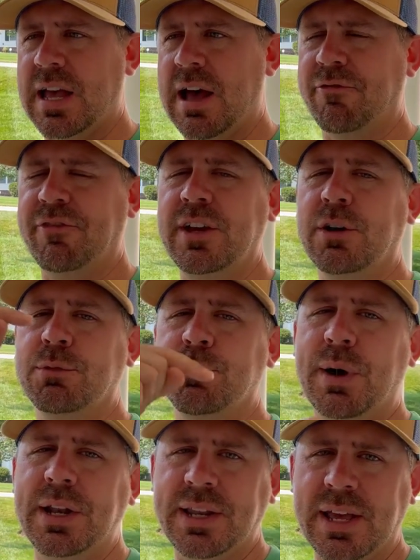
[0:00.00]
I filmed
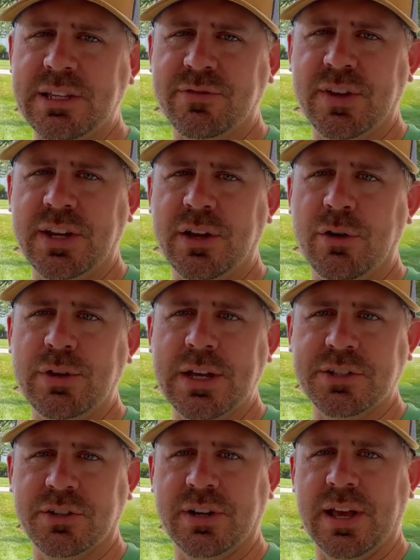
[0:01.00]
Monday's video
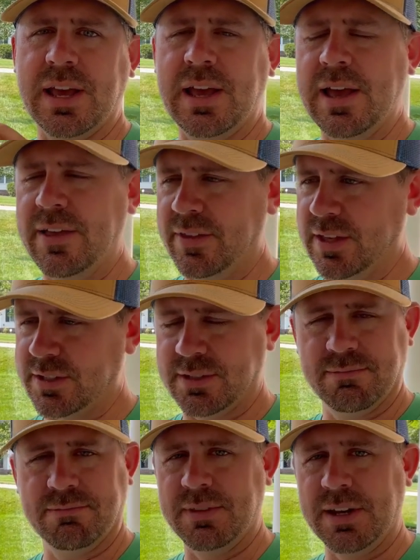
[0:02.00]
yesterday, and it's
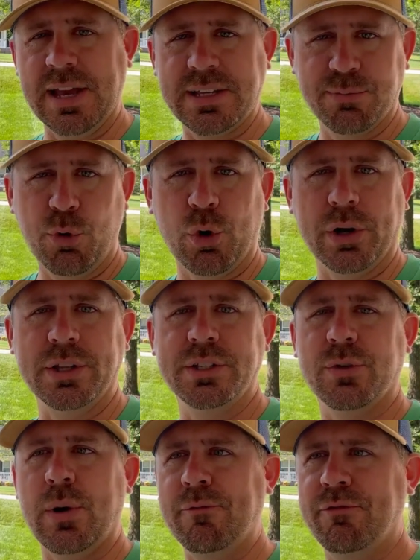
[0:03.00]
the next morning,
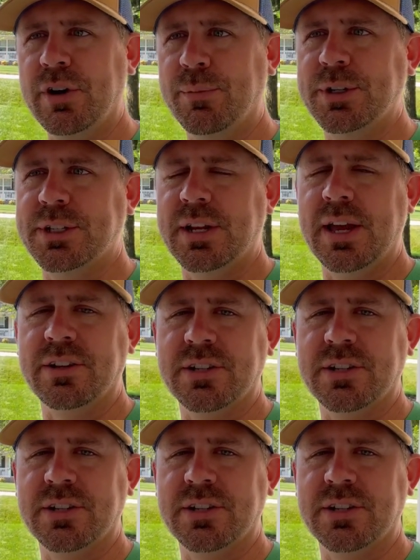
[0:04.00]
so I'm filming today.